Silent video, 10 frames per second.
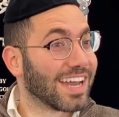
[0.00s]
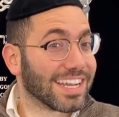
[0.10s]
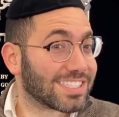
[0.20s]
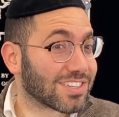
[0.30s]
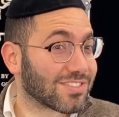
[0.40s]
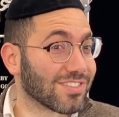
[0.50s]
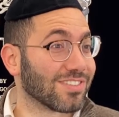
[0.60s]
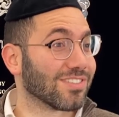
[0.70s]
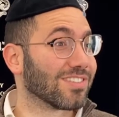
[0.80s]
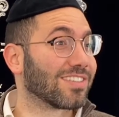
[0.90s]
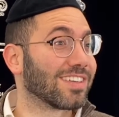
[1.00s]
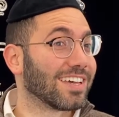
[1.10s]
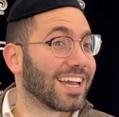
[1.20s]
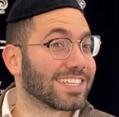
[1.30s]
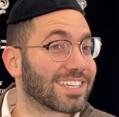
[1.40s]
It's the truth.
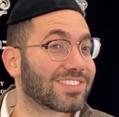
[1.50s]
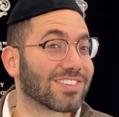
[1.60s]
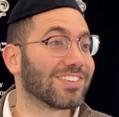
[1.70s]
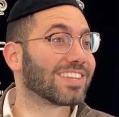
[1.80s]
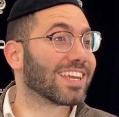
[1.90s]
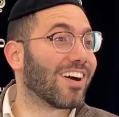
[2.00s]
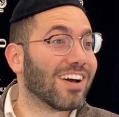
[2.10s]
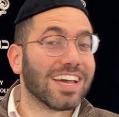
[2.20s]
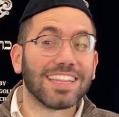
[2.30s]
It's the truth, you know.